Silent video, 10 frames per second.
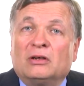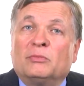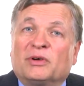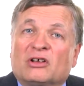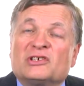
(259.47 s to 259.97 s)

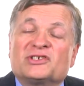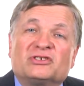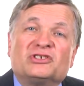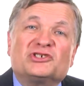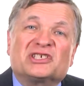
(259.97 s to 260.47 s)
but also
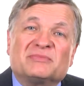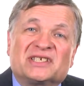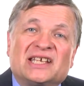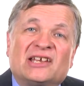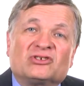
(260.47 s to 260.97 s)
to
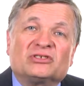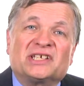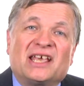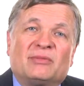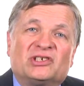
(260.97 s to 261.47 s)
substantial
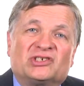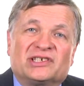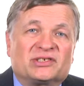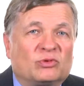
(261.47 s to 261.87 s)
damages,